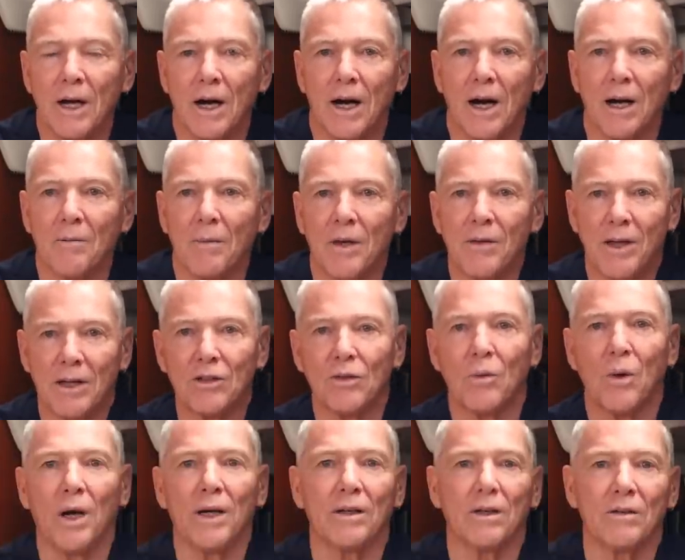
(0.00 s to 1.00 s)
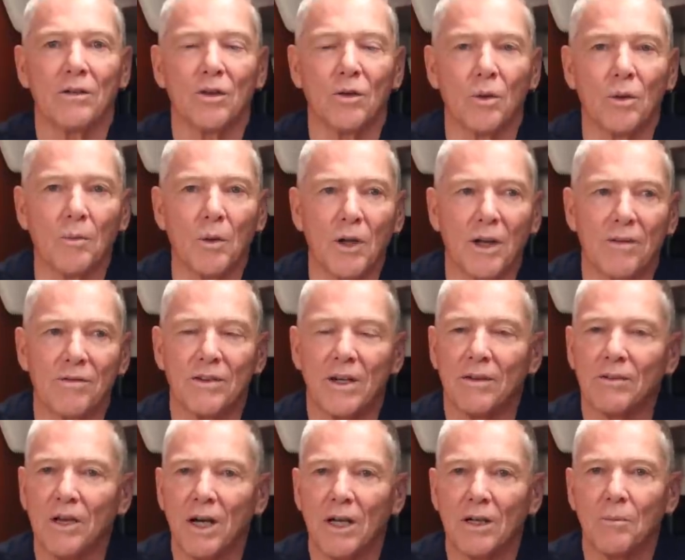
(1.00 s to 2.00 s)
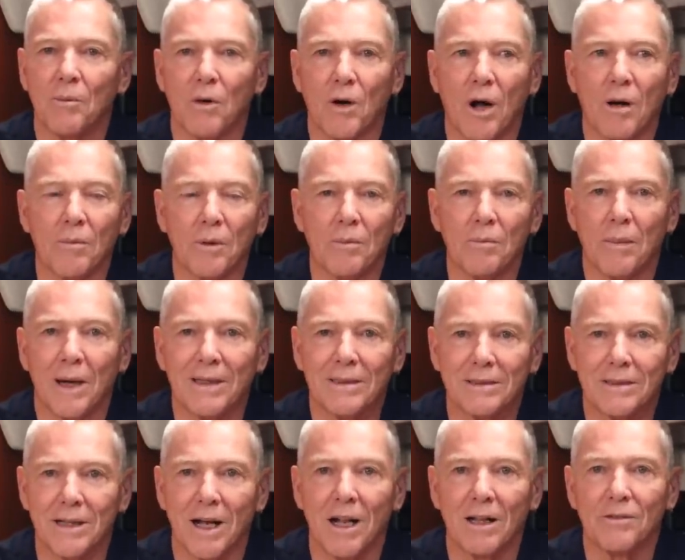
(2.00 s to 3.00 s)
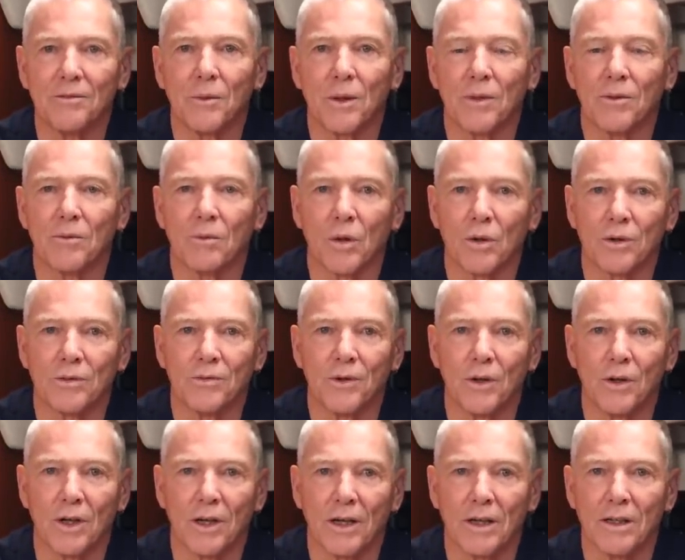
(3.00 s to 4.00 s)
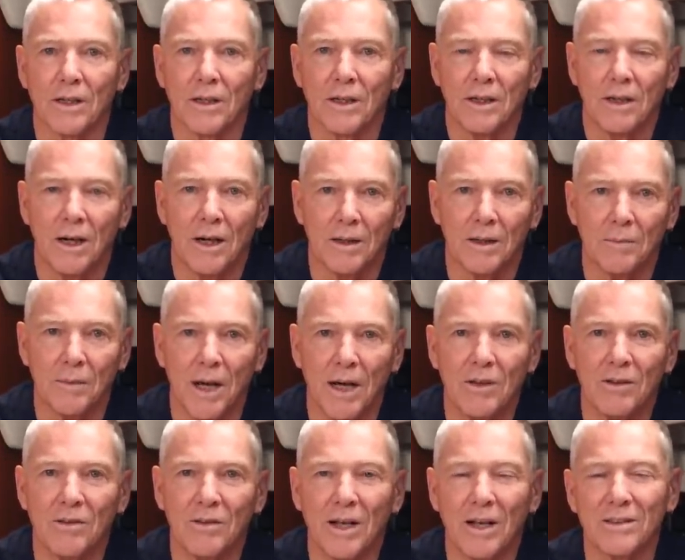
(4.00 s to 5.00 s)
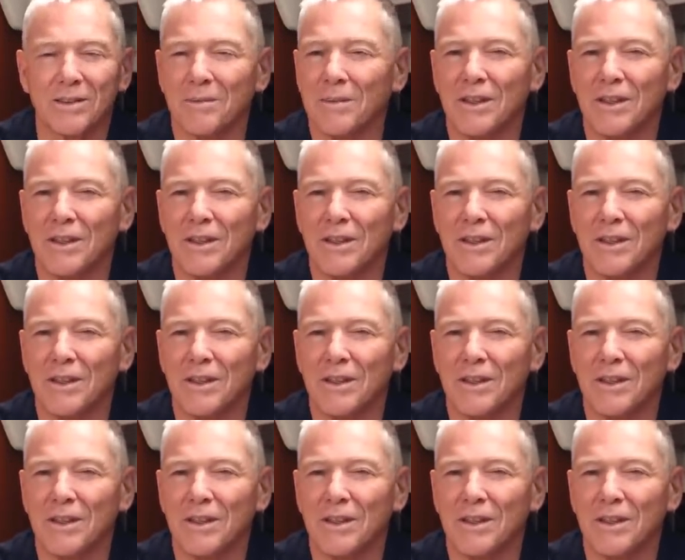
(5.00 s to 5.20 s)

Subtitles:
And that's quite doable. I've never had a problem myself with roller furling head sails.